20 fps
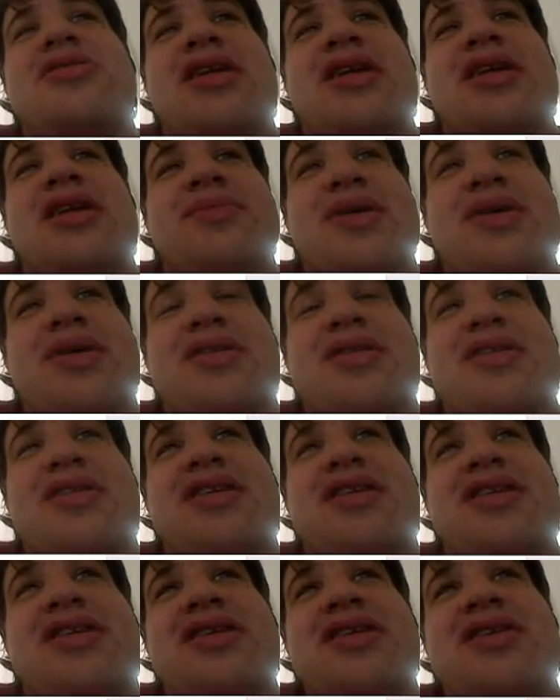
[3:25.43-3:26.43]
or anything, but
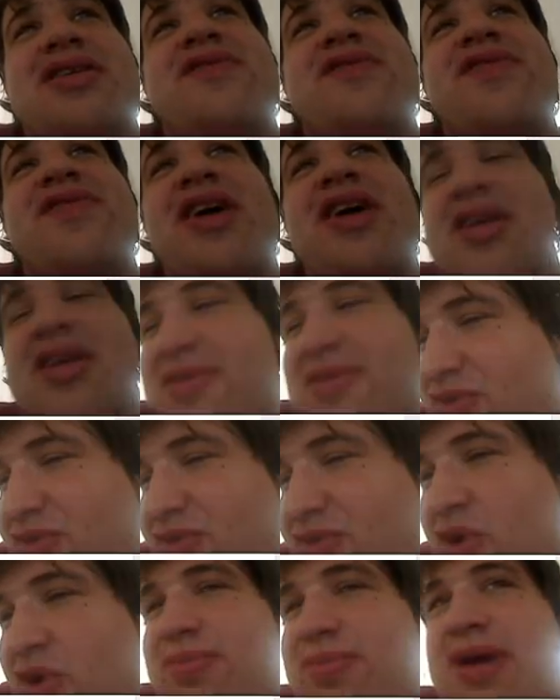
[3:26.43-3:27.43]
fucking
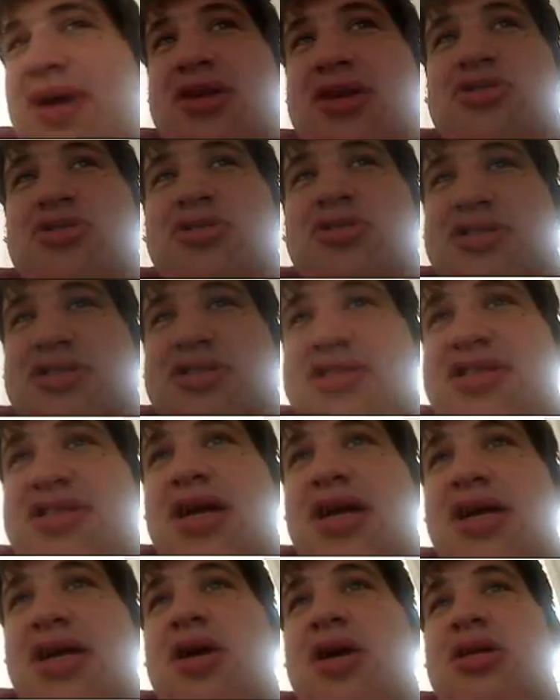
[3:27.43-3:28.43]
four pictures
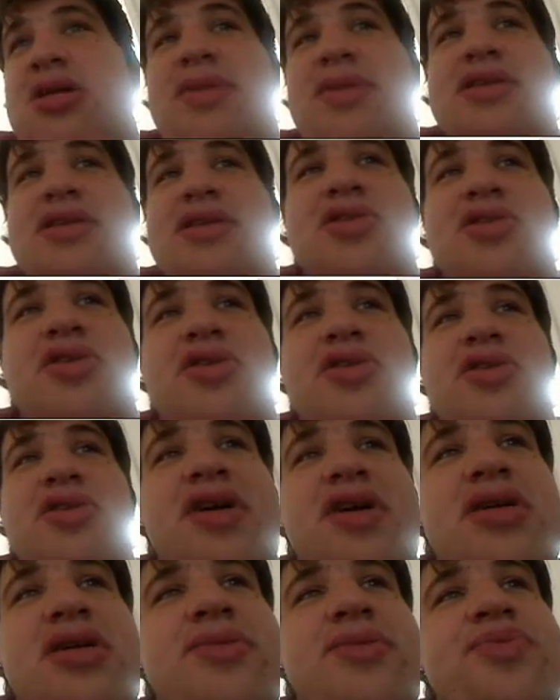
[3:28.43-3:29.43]
stuck out to me so
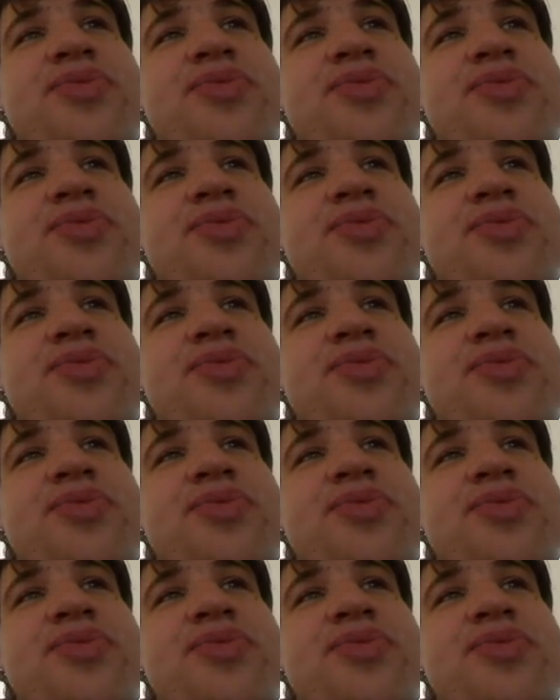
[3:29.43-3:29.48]
far.